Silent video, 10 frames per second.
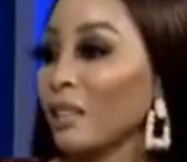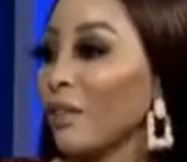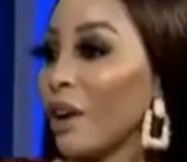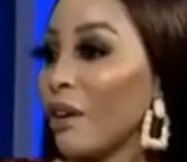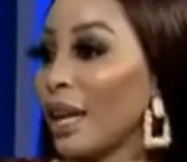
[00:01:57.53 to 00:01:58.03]
is
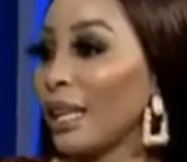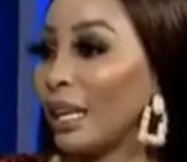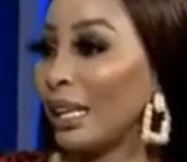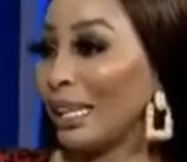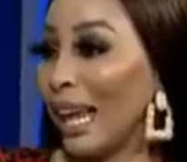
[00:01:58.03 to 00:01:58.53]
fairer, I
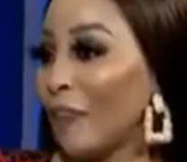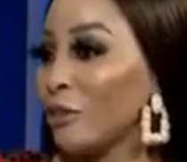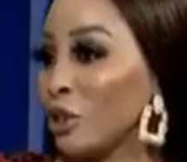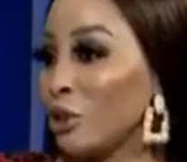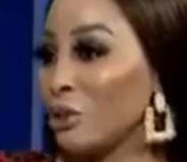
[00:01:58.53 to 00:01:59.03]
then have
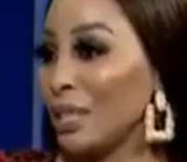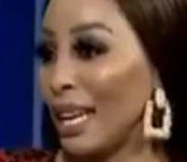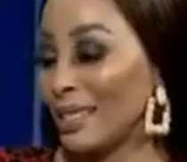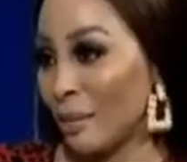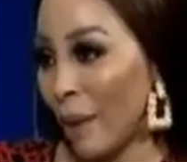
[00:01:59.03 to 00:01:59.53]
to use
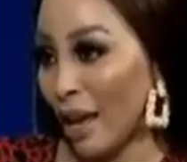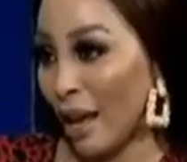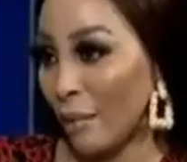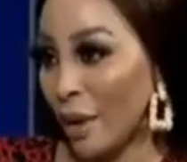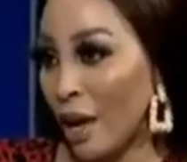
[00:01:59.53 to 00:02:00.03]
lesser
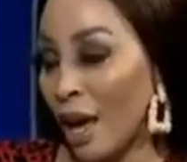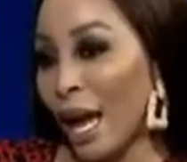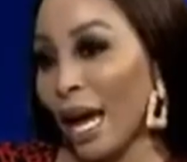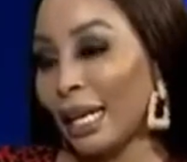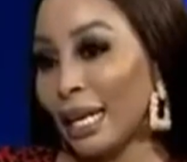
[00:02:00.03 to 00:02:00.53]
makeup.
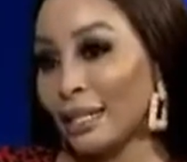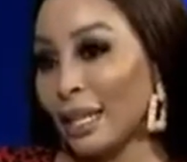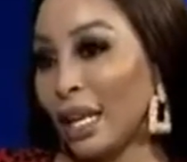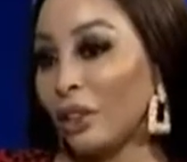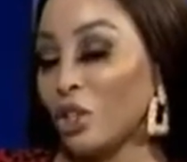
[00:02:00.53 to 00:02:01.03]
Unlike
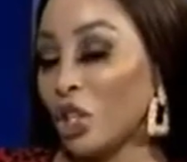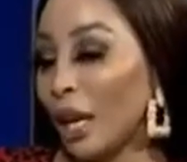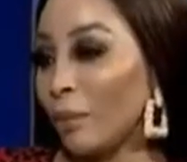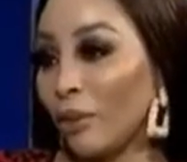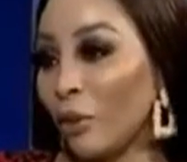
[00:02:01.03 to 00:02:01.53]
sitting in the
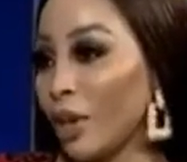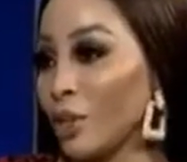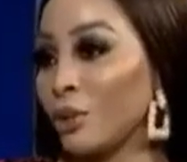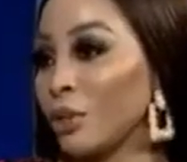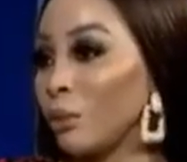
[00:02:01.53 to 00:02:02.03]
chair before I
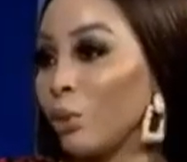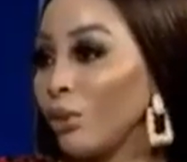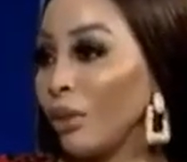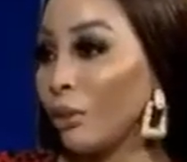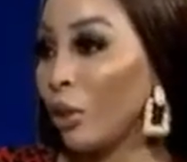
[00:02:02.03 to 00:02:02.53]
shoot a movie for